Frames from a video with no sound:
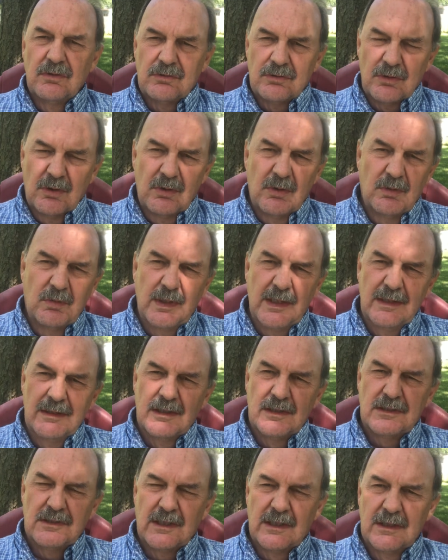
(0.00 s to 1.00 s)
Throw away
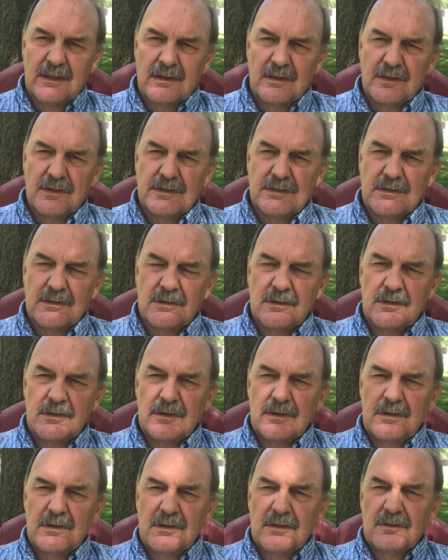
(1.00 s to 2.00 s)
the titles.
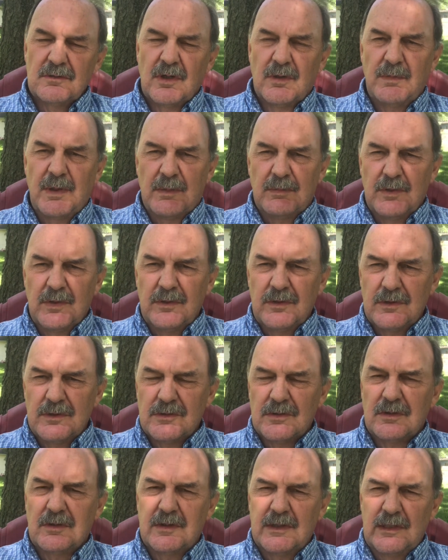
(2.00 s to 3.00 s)
Remember
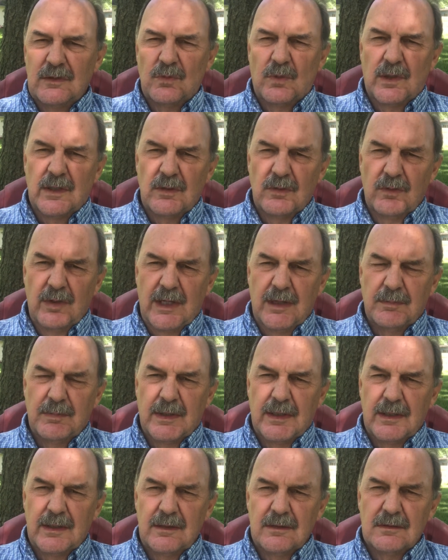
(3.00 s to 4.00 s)
there's only one
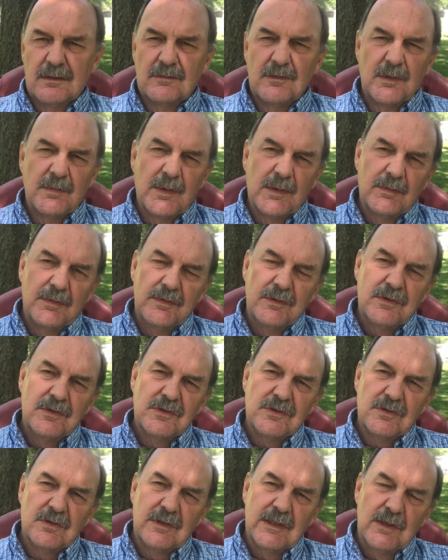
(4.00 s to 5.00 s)
rabbi. Remember
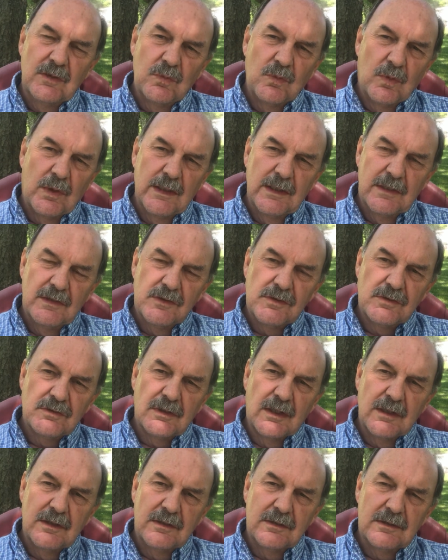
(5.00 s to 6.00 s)
there's only one
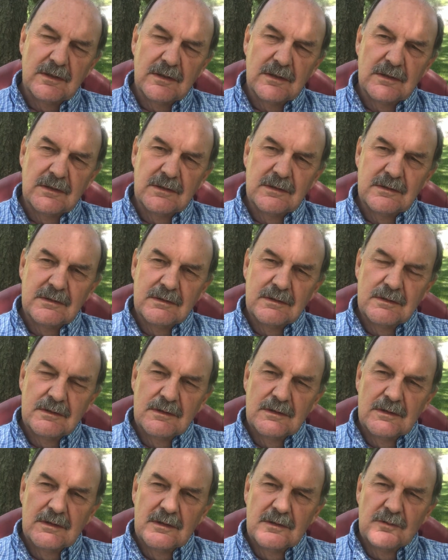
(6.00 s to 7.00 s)
instructor.
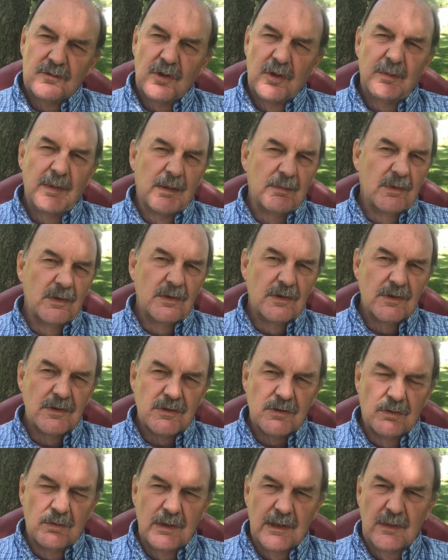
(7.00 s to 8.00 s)
Remember there's
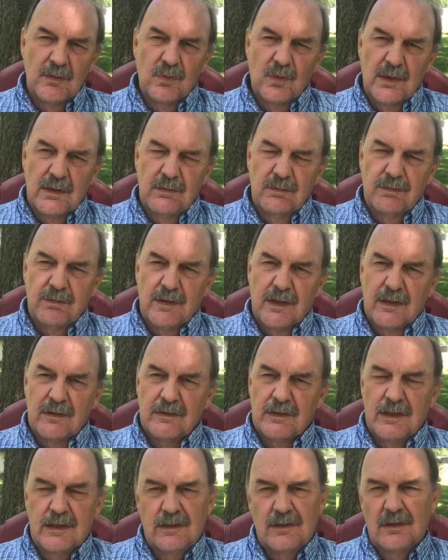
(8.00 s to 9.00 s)
only one
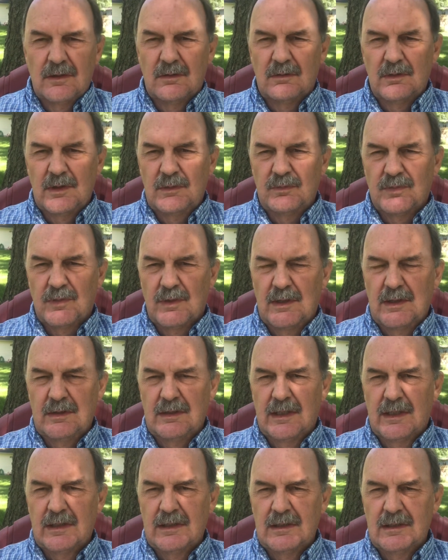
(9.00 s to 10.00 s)
Father. And don't we pray
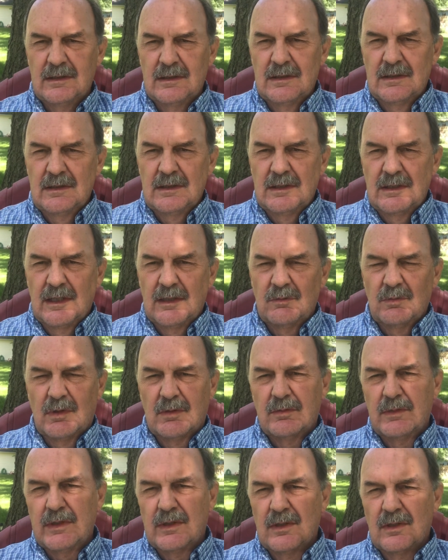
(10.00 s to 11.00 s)
that in what
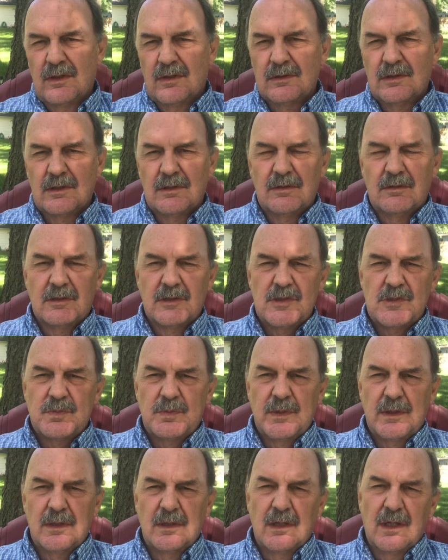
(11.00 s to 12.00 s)
we call the Lord's
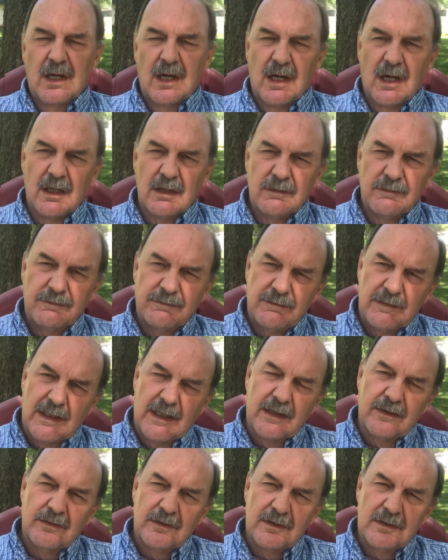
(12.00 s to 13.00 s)
Prayer, our
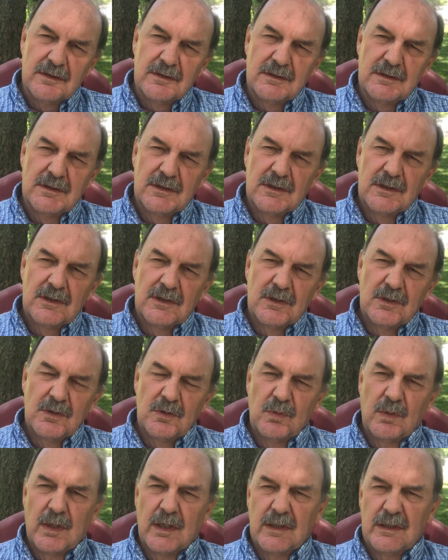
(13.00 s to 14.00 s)
Father
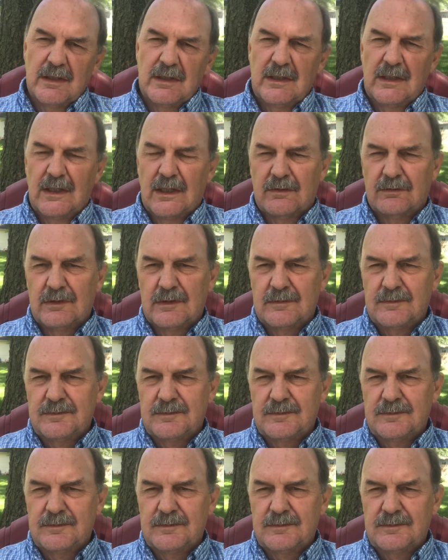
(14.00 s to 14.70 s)
who art in heaven.